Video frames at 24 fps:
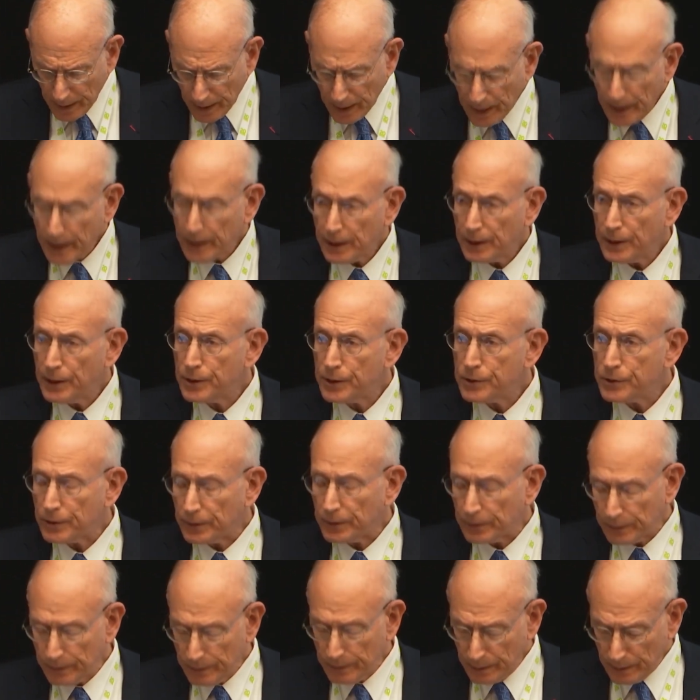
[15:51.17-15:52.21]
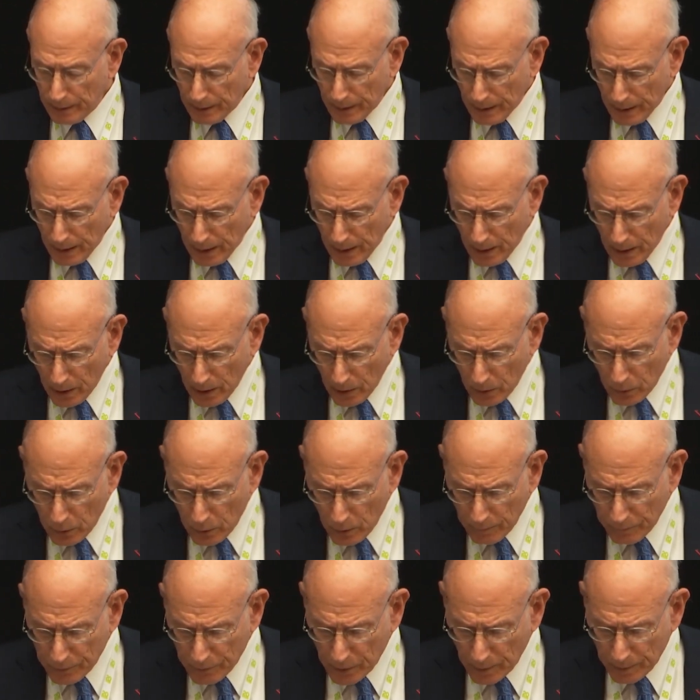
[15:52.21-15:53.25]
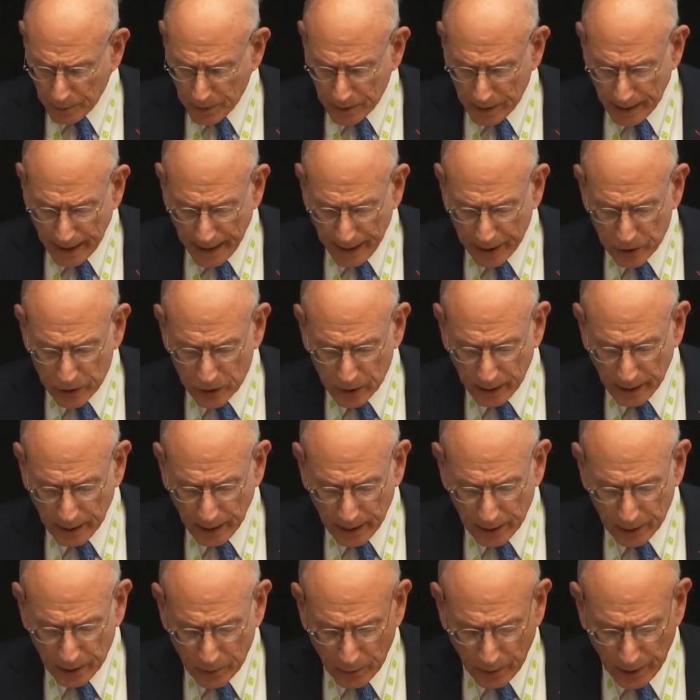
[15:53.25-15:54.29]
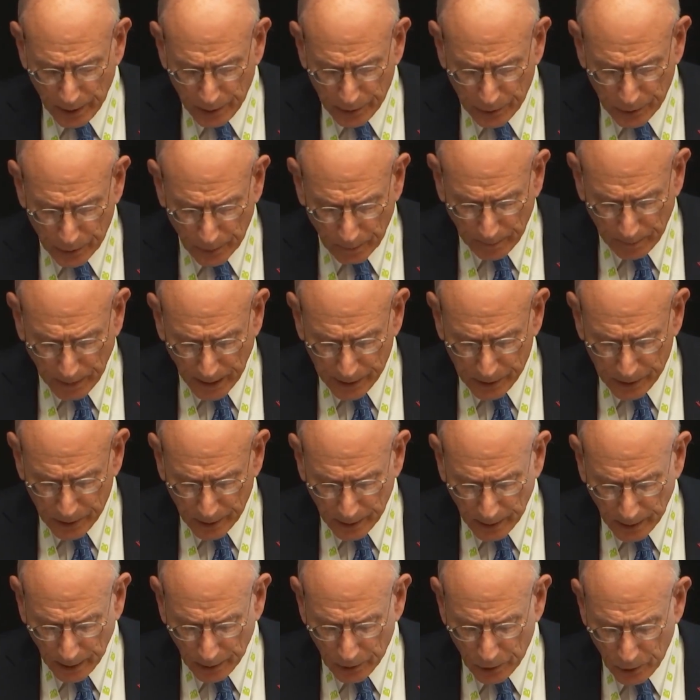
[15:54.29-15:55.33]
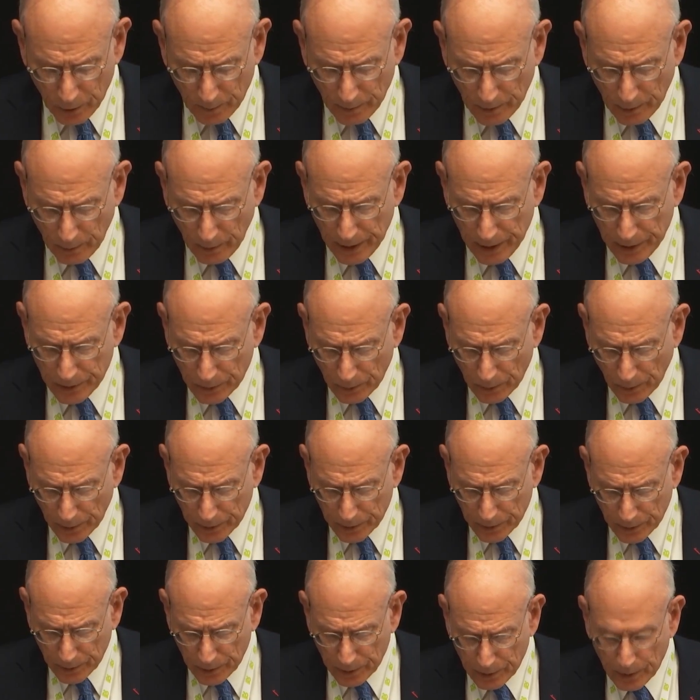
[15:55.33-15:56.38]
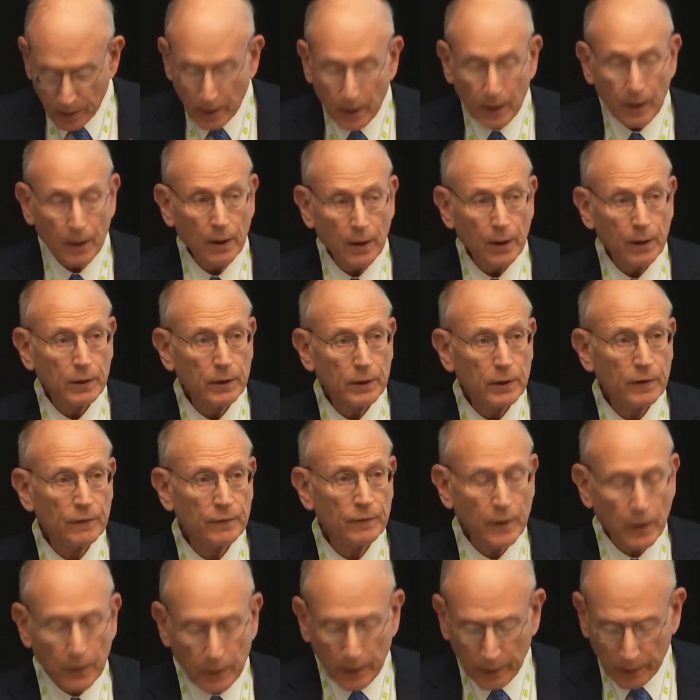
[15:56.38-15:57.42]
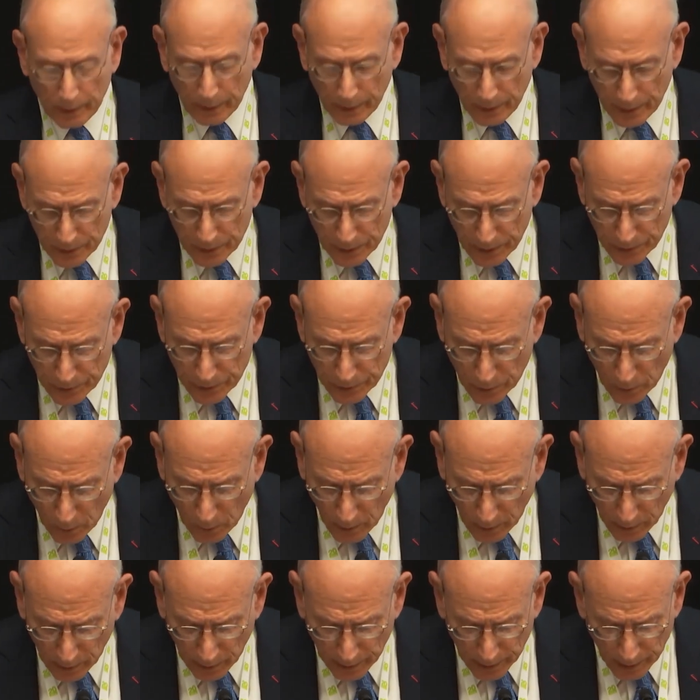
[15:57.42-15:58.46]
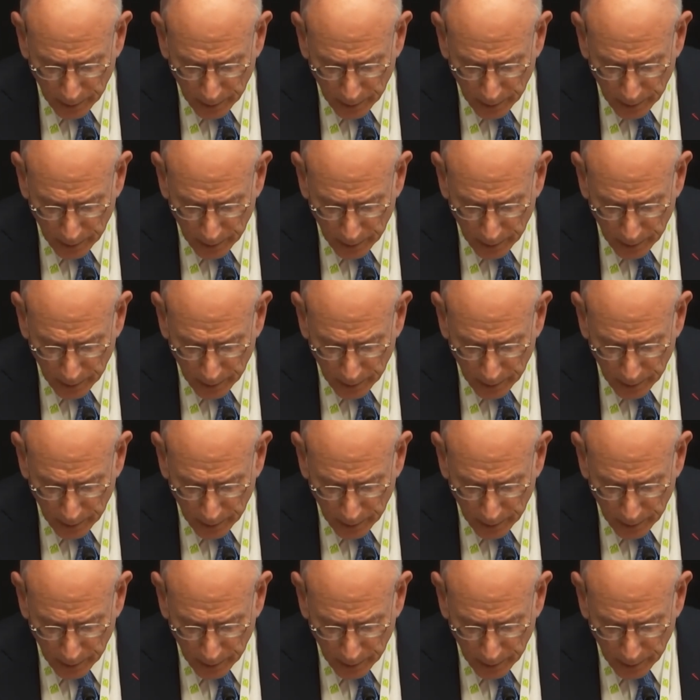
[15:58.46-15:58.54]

In addition, you've substantially increased your budget and human resources devoted to this historically